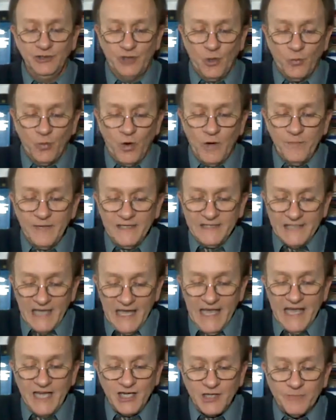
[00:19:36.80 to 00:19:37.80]
The woman
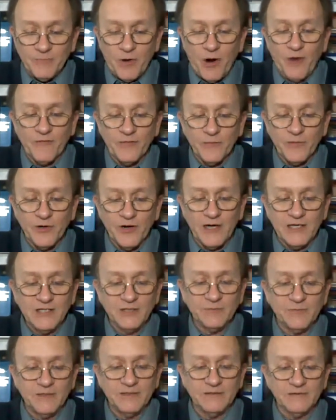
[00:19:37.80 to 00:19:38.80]
can depart from her
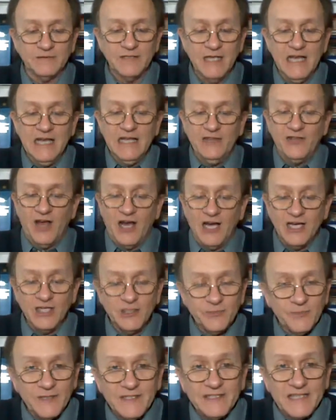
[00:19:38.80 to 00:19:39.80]
husband. The
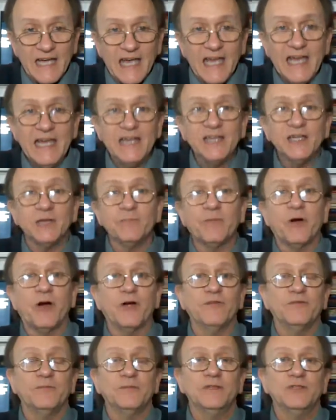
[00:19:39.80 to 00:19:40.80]
husband can
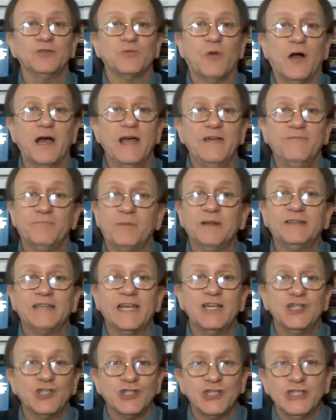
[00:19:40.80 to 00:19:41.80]
depart from his wife, but
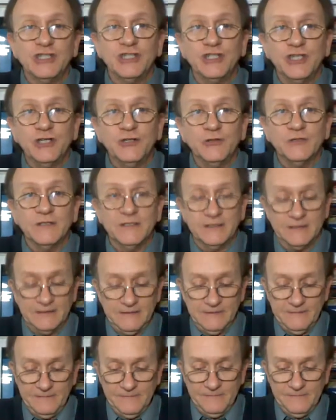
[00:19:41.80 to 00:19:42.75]
they shouldn't do it.